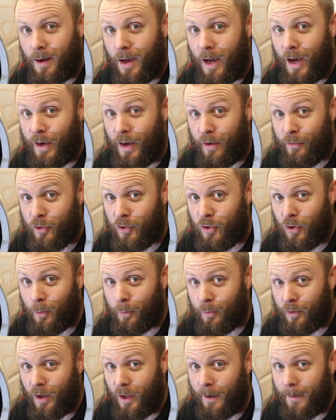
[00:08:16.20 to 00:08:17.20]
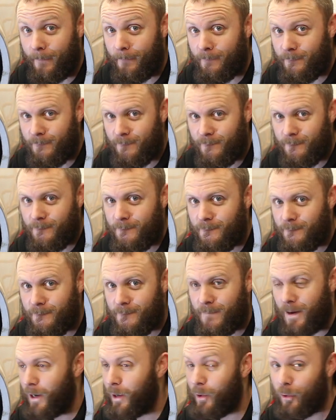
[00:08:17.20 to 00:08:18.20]
Another job done.
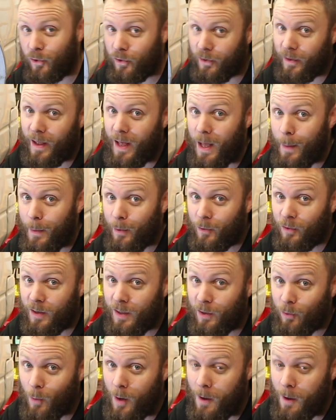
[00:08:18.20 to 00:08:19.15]
Closer to MOT as